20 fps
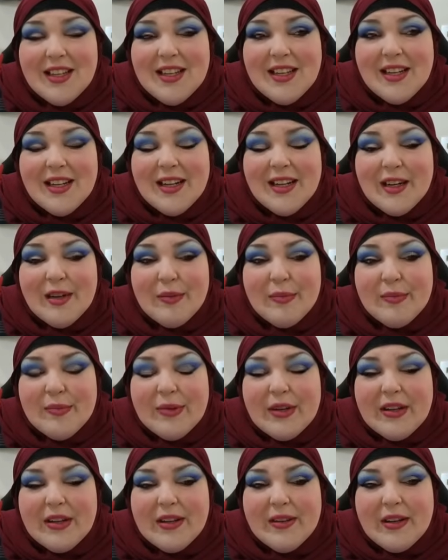
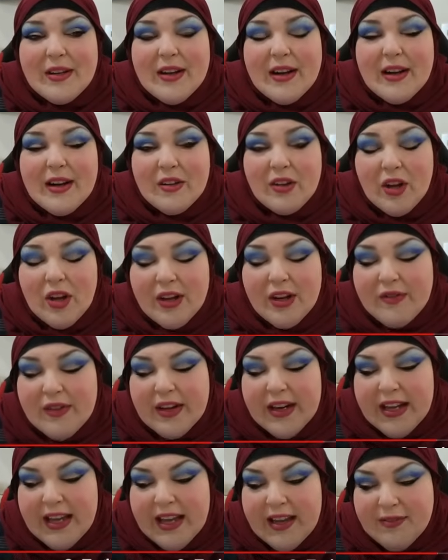Um, a lot of
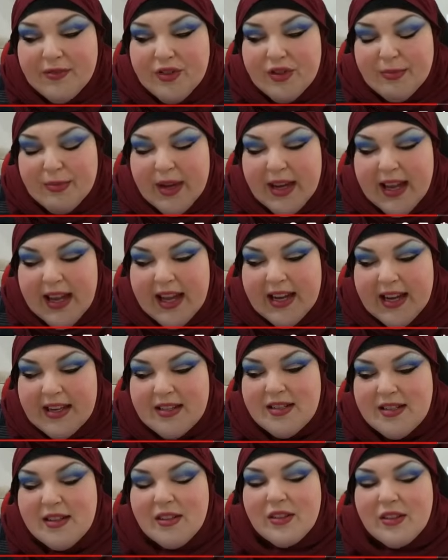it I gave to my
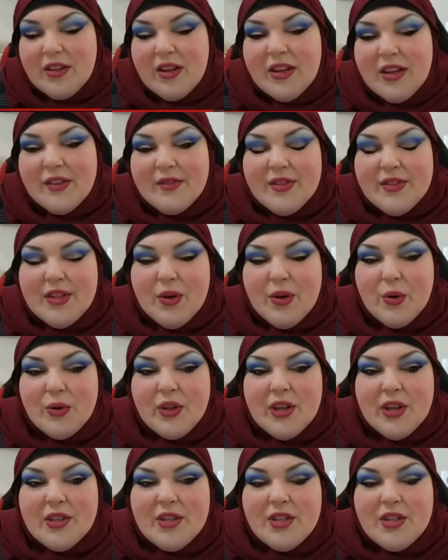aunt, a lot of to hold
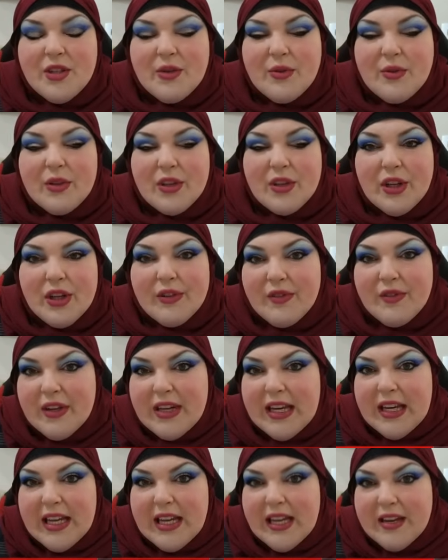on to, a lot of it
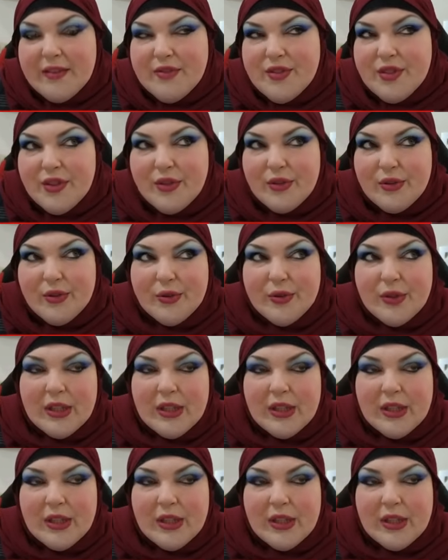I gave to